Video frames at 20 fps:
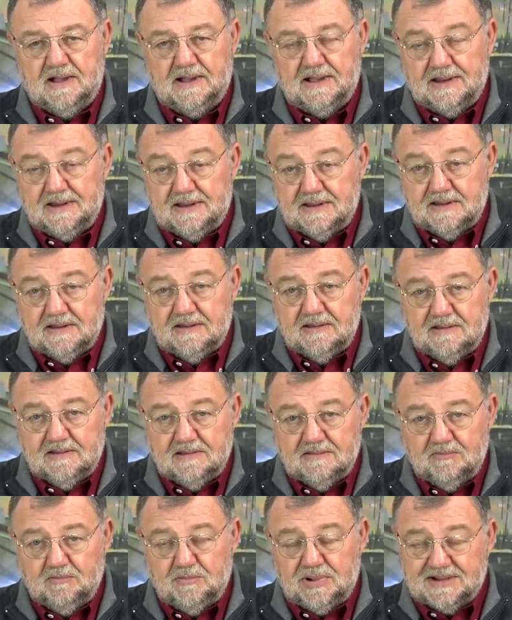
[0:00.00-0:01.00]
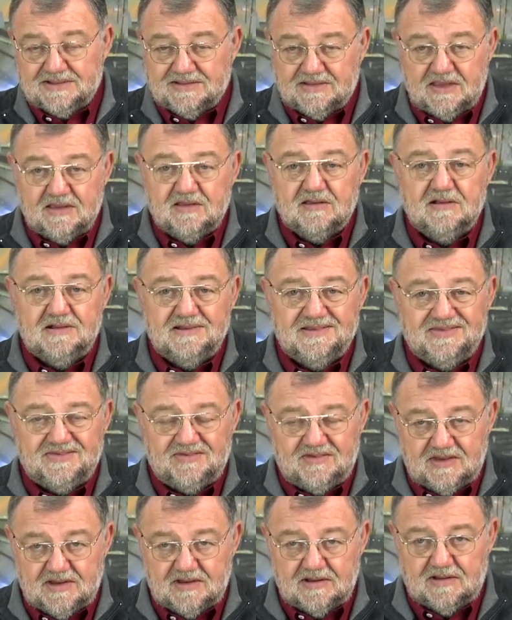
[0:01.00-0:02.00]
and very useful from
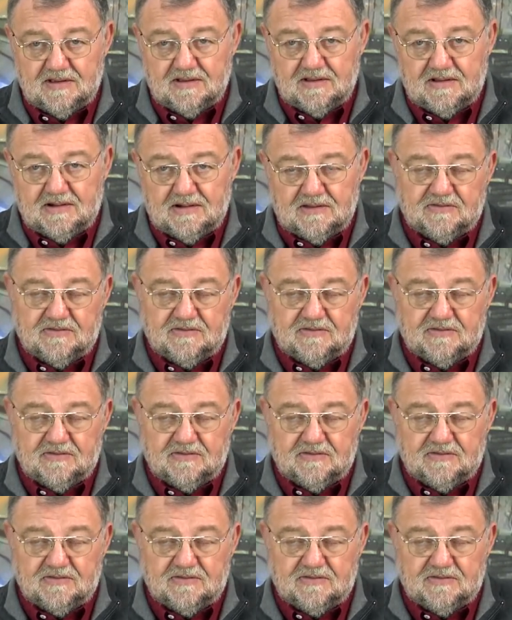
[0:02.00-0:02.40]
PCE.